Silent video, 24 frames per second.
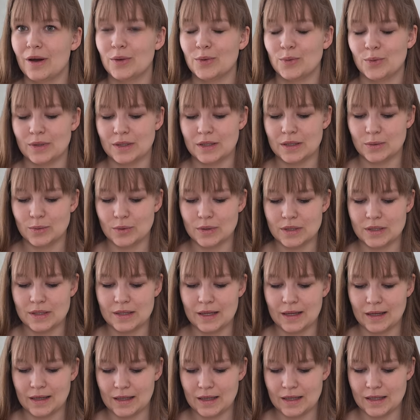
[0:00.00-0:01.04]
out what it was in
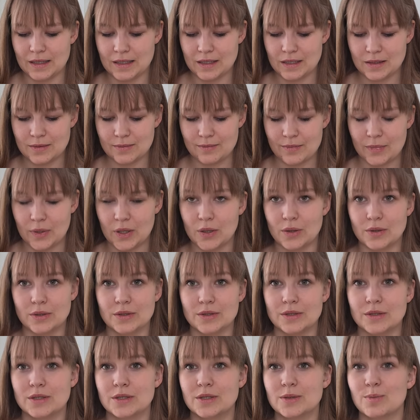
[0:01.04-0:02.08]
English,
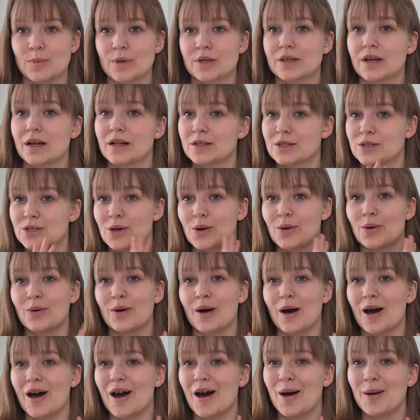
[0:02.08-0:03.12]
couldn't, but I'll show
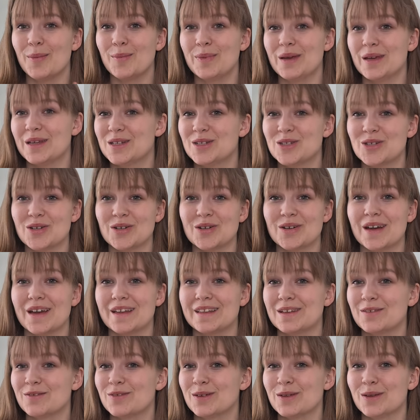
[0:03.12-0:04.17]
a picture,
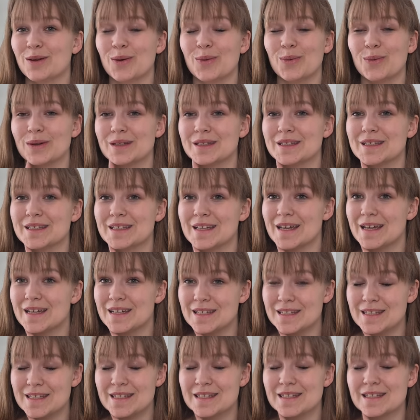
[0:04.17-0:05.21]
and if you know what it
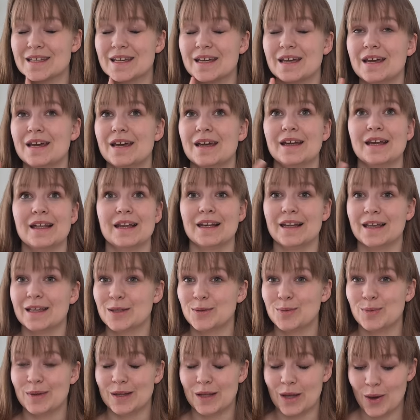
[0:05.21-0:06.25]
is,
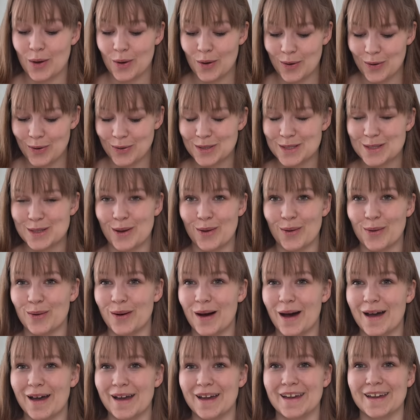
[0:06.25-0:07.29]
let me know so
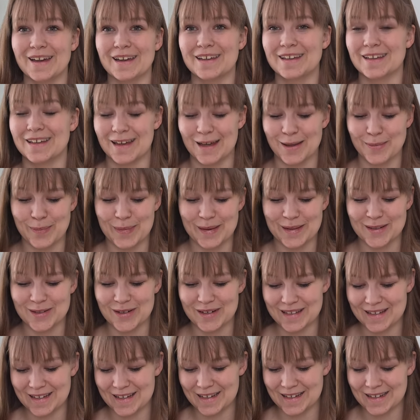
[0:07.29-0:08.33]
I can get better
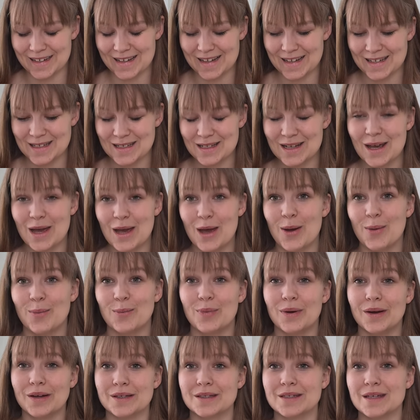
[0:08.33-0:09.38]
at English.
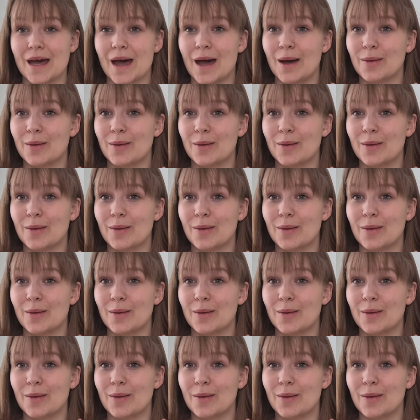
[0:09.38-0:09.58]
But